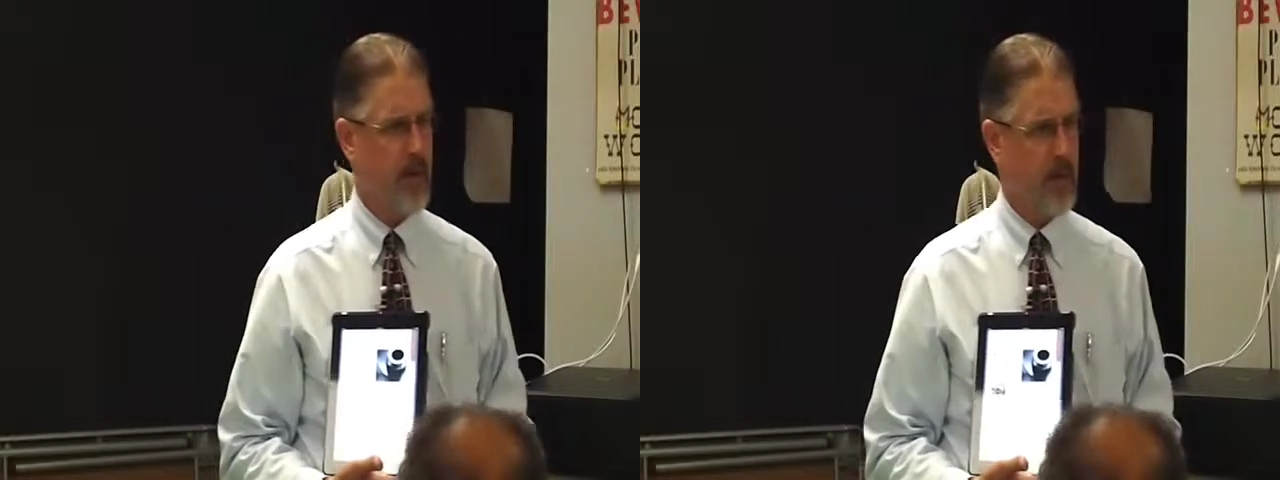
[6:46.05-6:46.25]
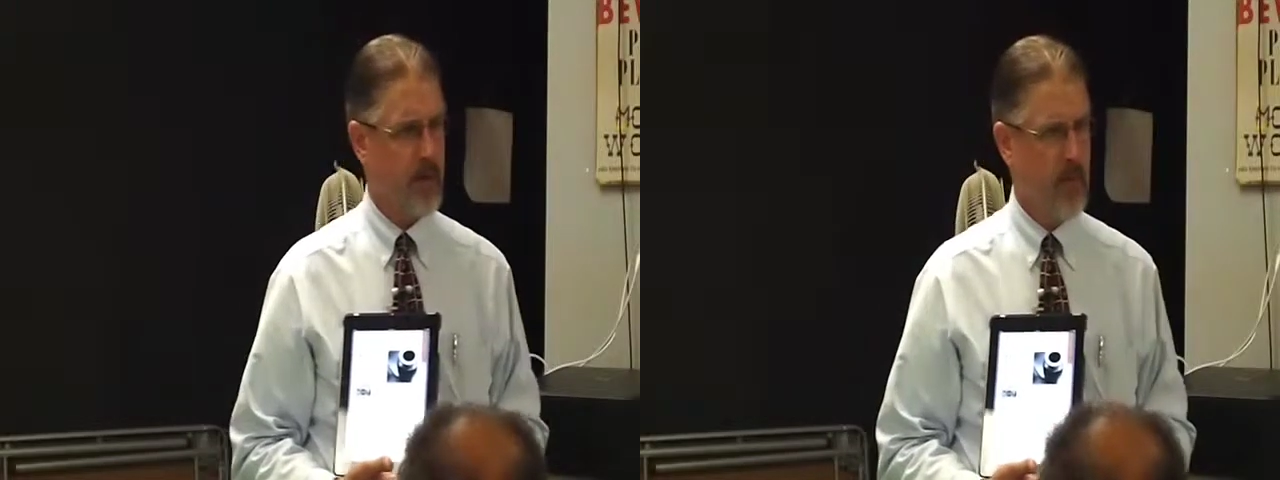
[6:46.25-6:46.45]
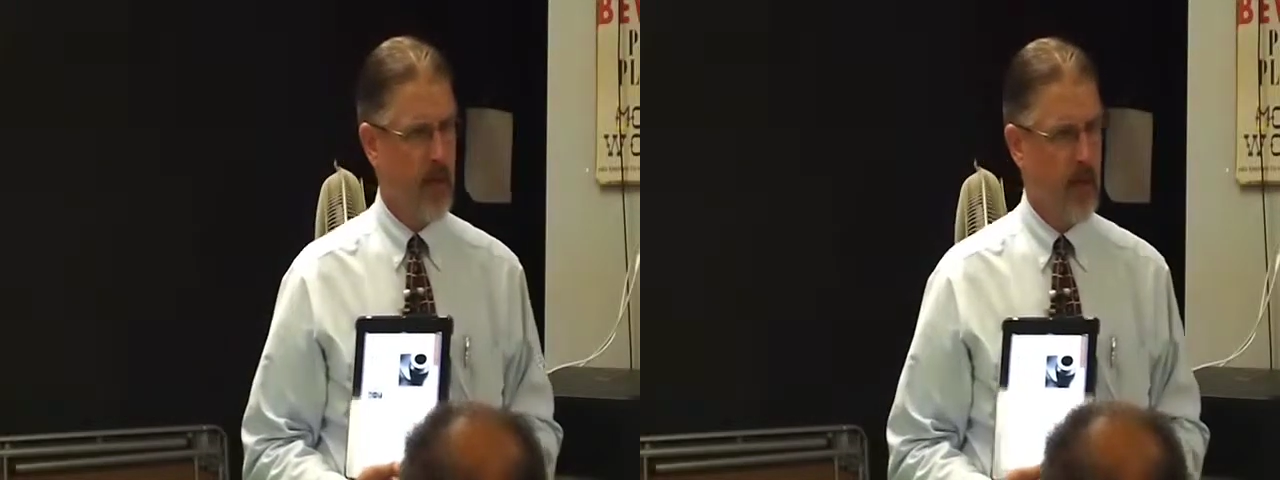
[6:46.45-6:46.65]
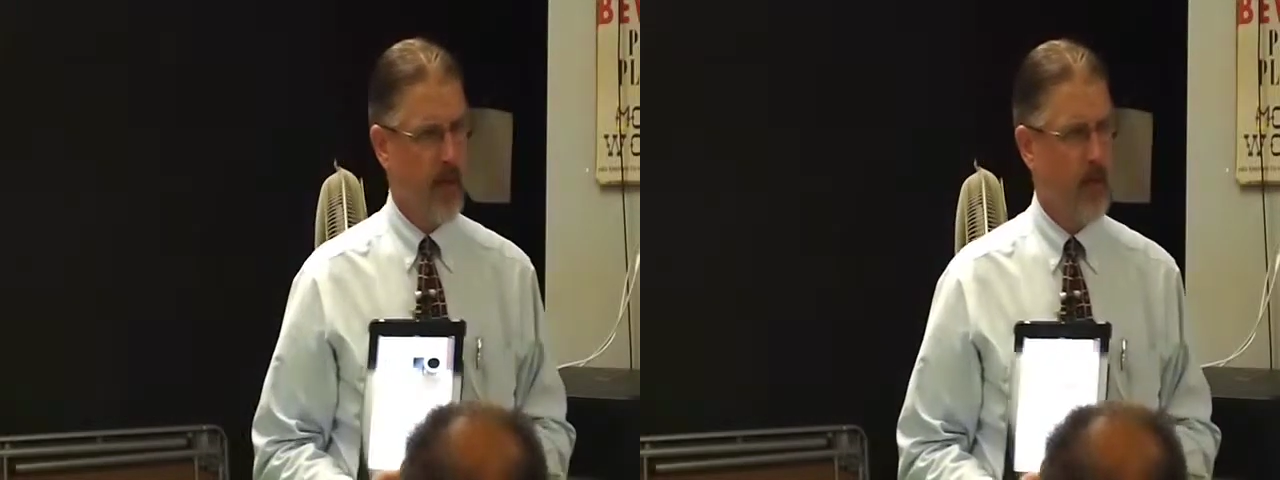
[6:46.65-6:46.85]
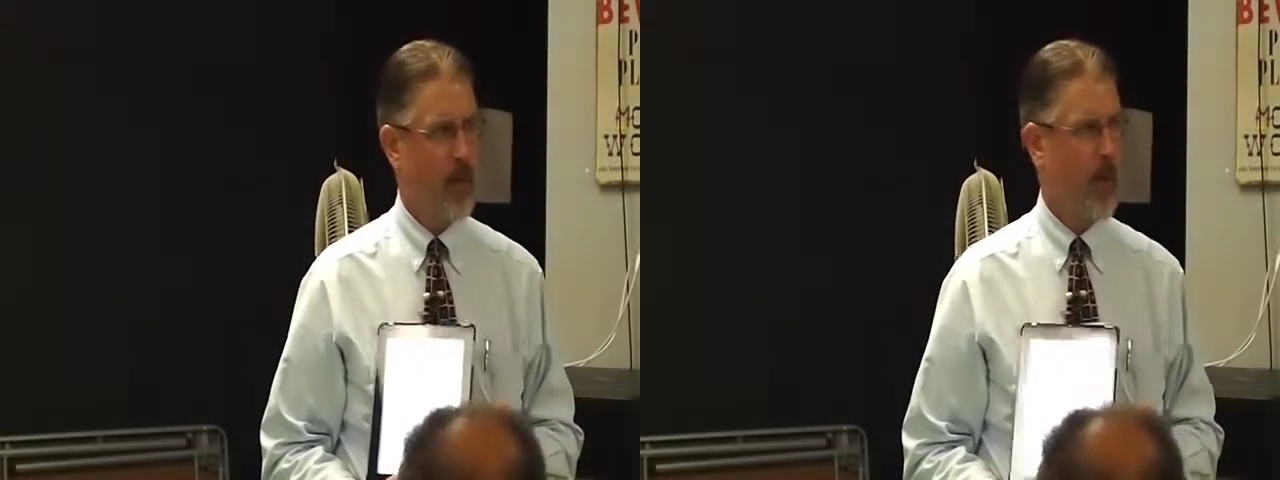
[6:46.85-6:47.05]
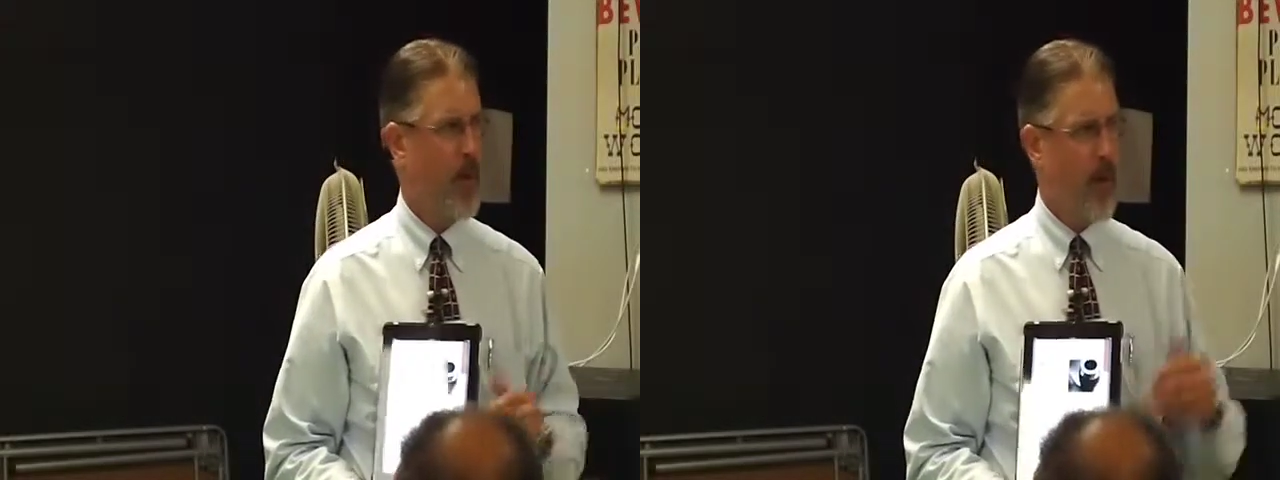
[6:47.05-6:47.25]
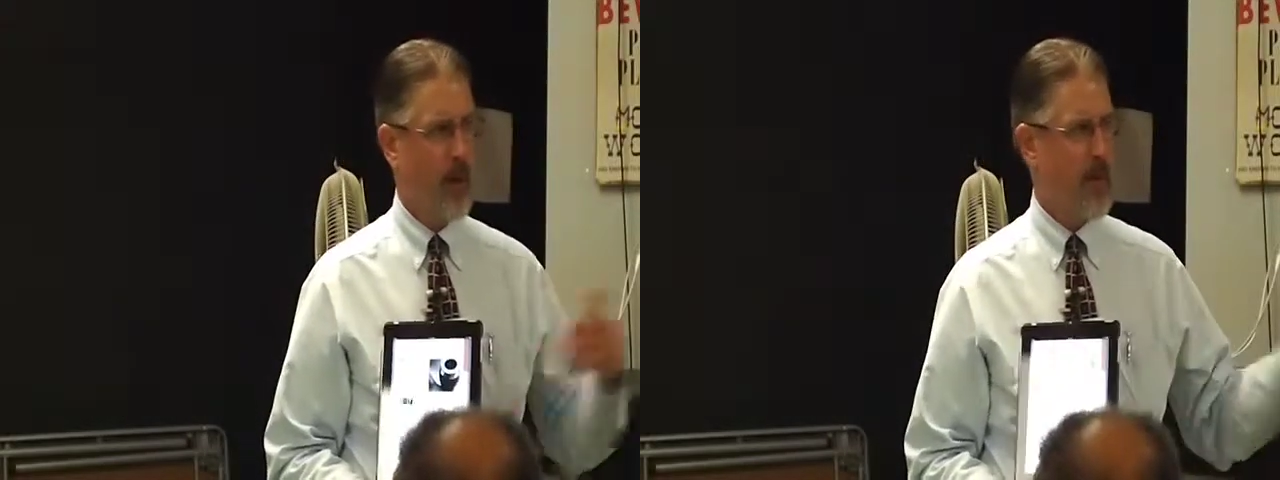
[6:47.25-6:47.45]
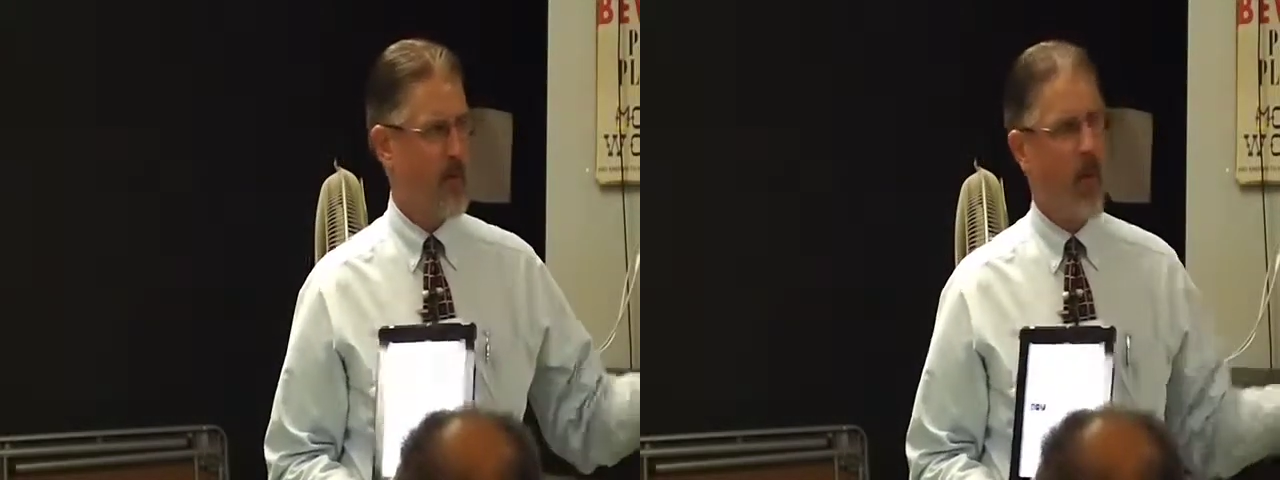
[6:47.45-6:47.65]
in them, but we
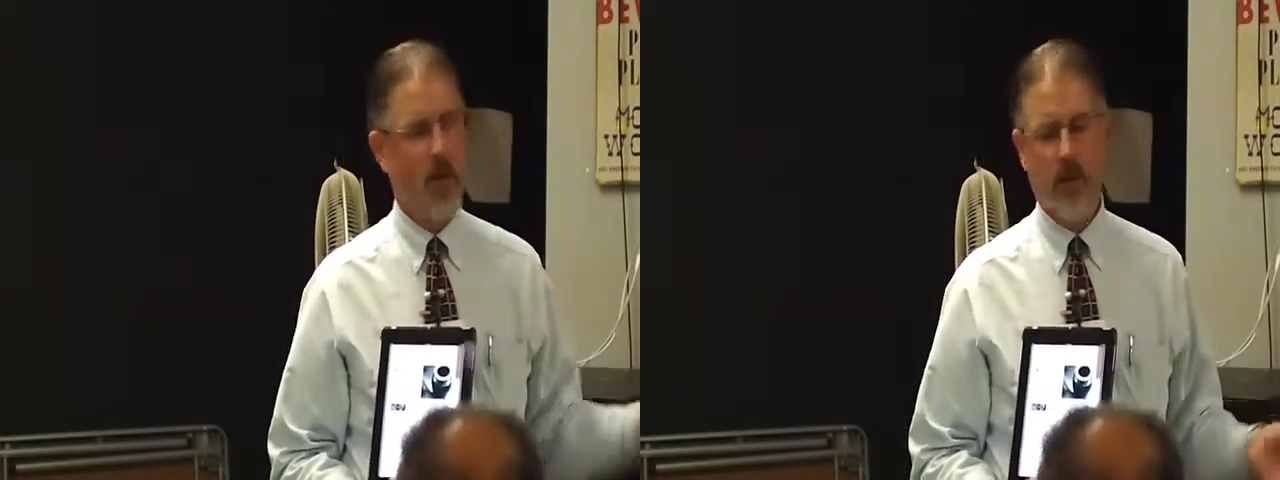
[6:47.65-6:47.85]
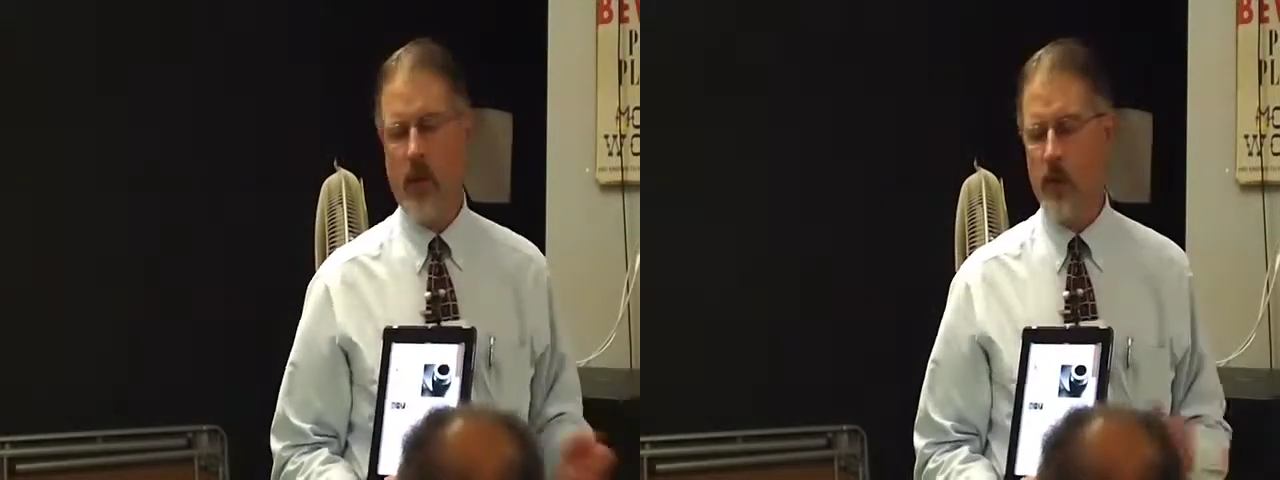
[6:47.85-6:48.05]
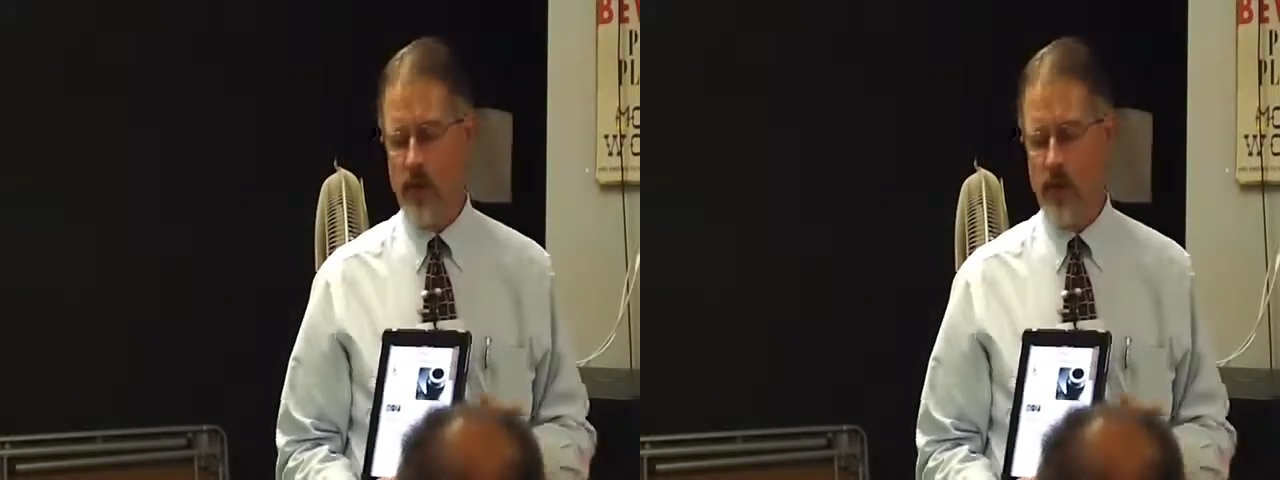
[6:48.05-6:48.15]
don't import those